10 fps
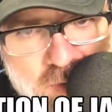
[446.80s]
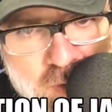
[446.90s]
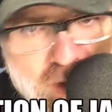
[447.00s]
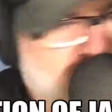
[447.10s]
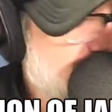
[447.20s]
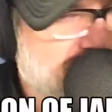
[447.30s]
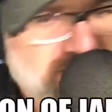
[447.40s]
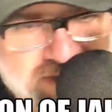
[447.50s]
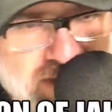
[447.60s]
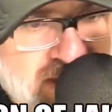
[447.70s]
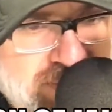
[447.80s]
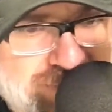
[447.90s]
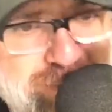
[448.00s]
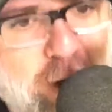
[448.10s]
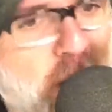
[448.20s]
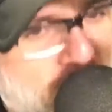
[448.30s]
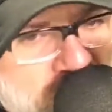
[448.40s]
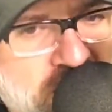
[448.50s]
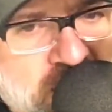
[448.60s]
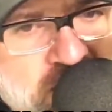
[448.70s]
or just
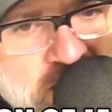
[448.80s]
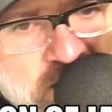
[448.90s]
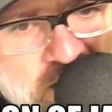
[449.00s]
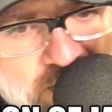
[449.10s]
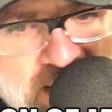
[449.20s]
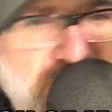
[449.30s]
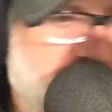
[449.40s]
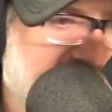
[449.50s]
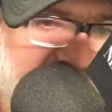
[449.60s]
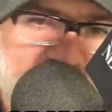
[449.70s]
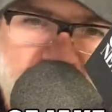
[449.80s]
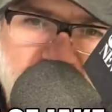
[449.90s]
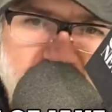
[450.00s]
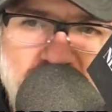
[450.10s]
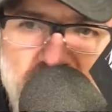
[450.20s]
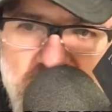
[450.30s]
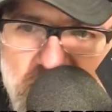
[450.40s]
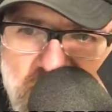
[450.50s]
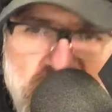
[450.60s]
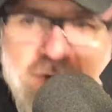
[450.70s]
infer that this is
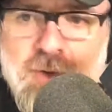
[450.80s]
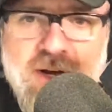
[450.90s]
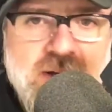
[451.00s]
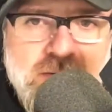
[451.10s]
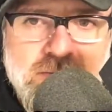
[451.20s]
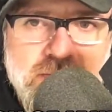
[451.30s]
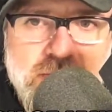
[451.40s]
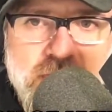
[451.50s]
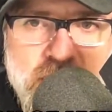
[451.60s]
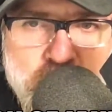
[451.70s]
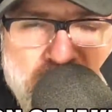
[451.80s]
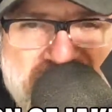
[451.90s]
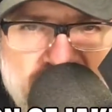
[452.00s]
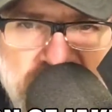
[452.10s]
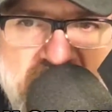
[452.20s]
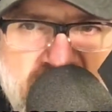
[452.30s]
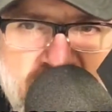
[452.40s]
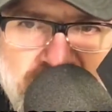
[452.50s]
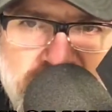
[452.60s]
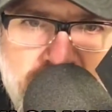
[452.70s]
honoring a great
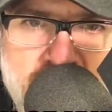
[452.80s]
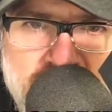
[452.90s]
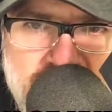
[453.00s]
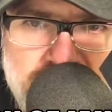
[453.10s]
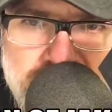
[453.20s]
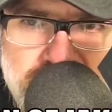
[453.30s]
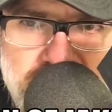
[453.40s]
lady of the American